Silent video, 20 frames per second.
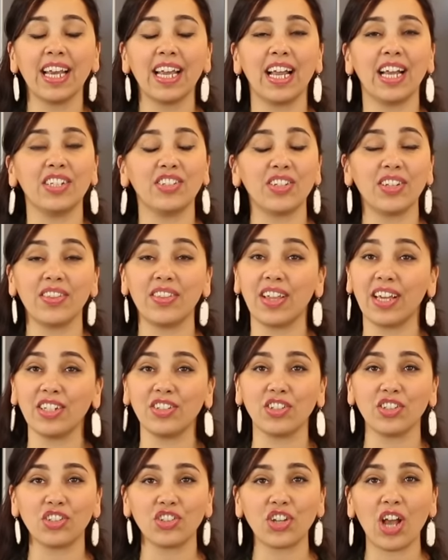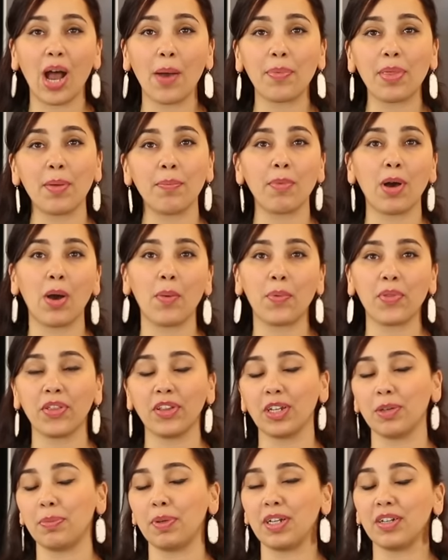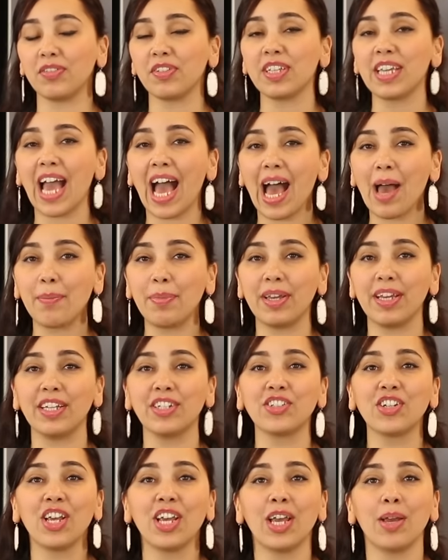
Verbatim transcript: and then just chop them up with a little bit of cabbage,